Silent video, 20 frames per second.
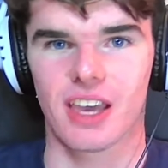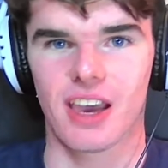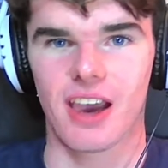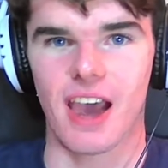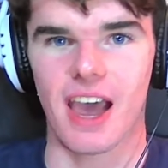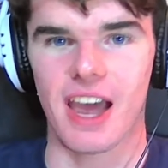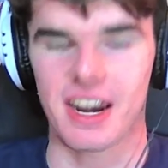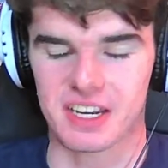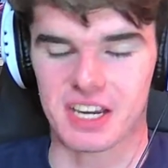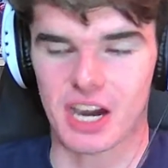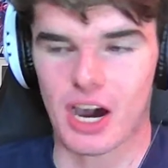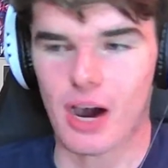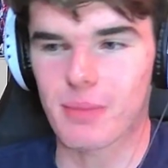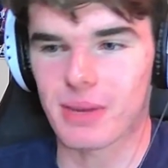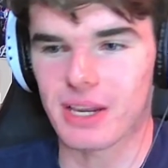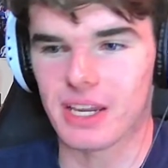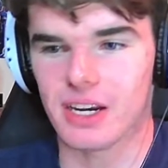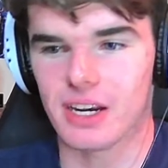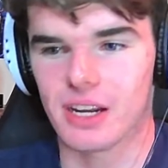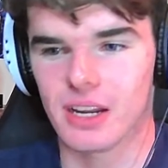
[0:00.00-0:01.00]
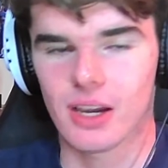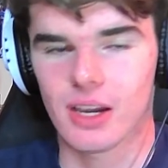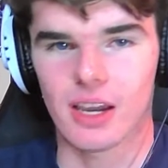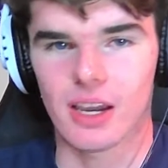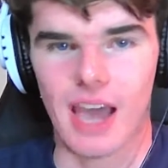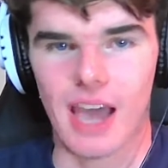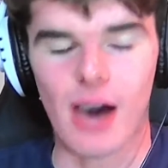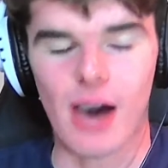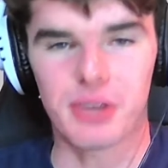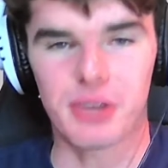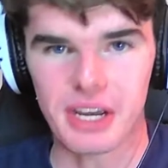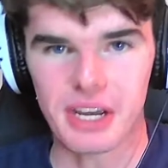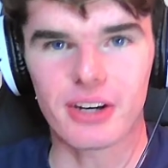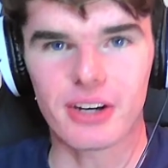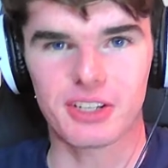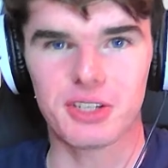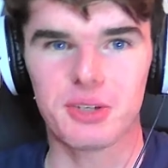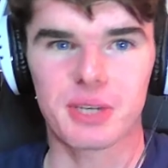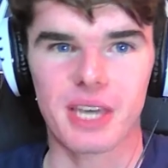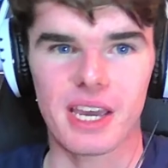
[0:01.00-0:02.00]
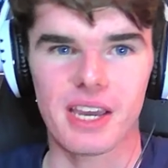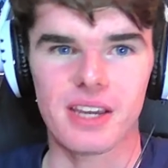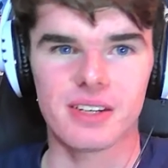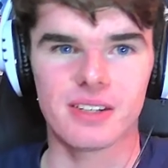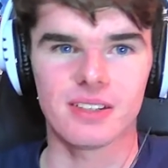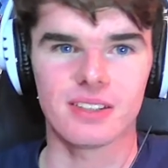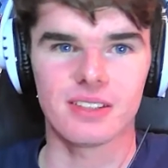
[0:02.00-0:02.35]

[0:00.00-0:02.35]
and comment, how dare you, CADEN.